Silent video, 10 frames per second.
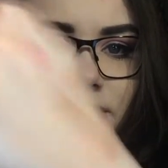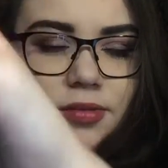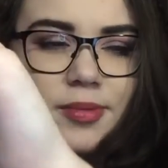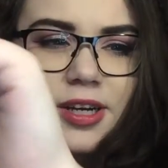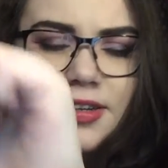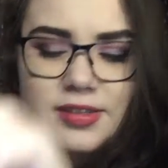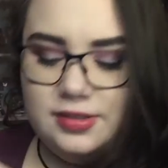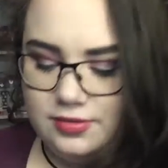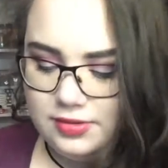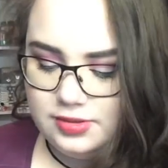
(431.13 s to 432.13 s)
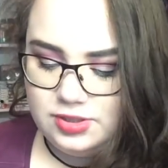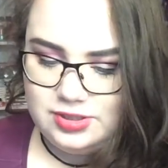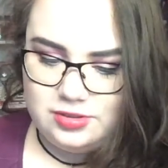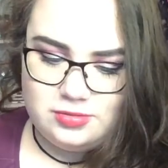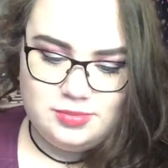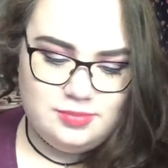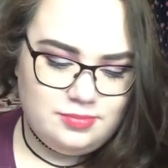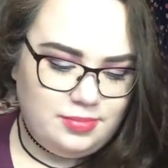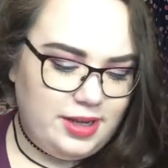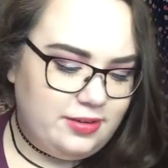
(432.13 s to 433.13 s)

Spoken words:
Compared to the other Chauvin